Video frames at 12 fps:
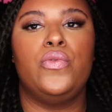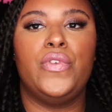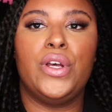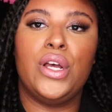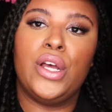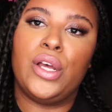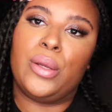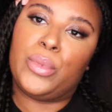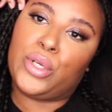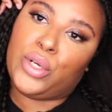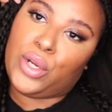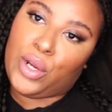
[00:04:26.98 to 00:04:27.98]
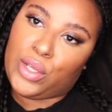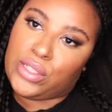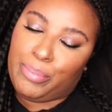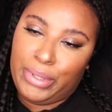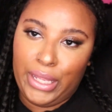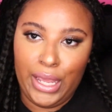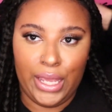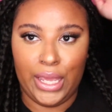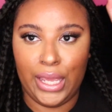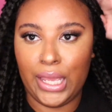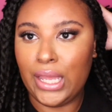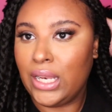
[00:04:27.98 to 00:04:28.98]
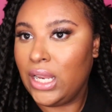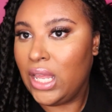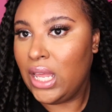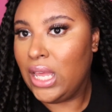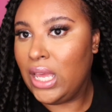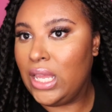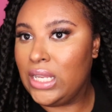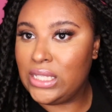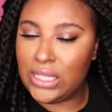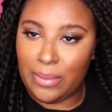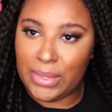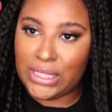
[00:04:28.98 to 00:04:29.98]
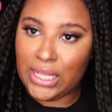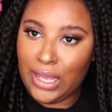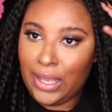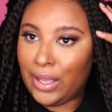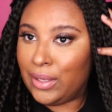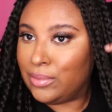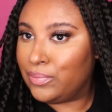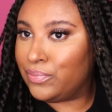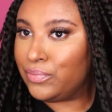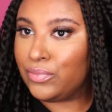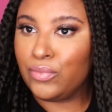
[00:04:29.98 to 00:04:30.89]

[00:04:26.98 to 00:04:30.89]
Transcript: for the girls to play in the summertime.